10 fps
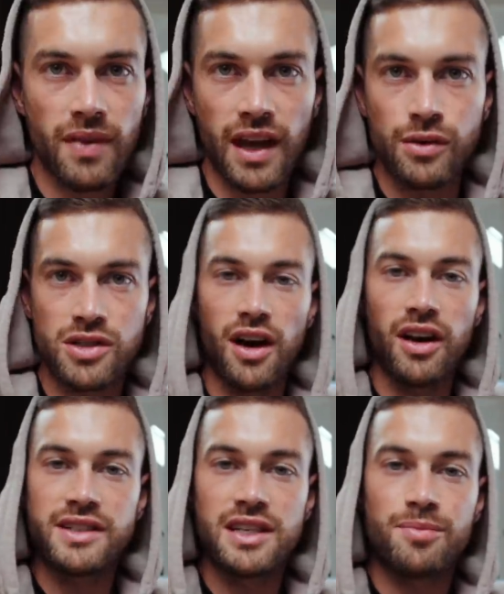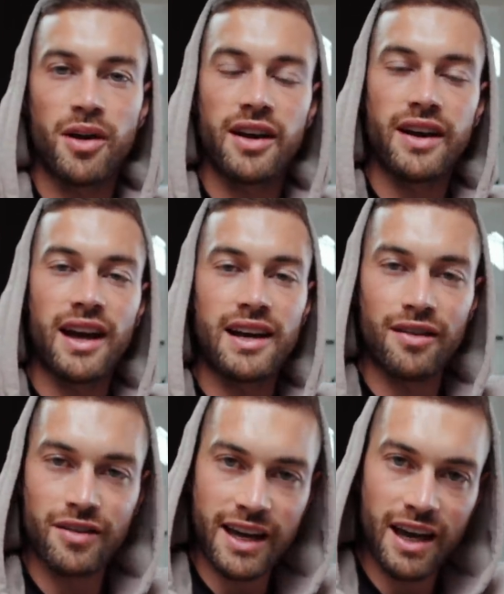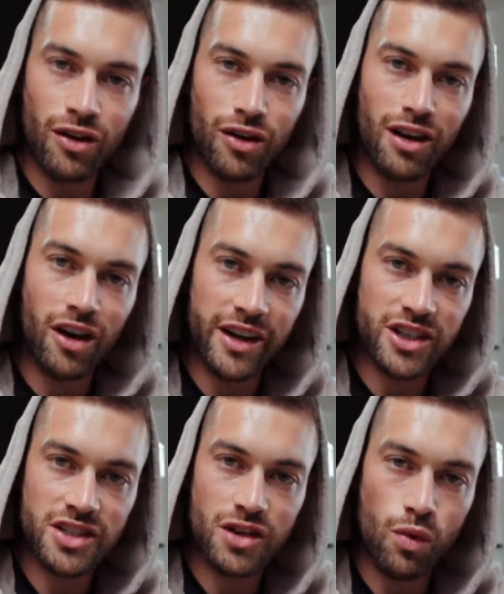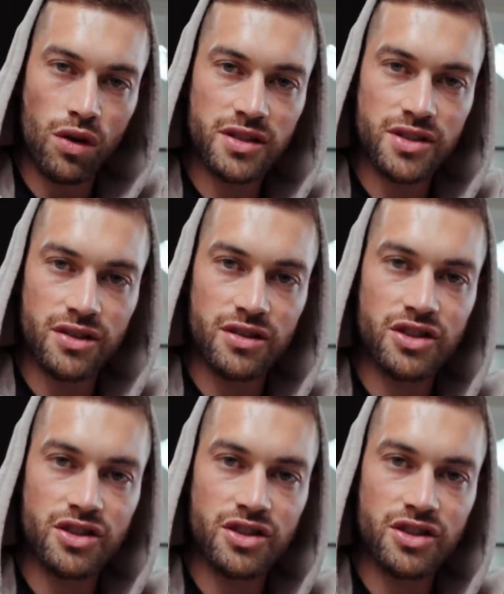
It was highlighted by a lovely girl online, Jessica Watson.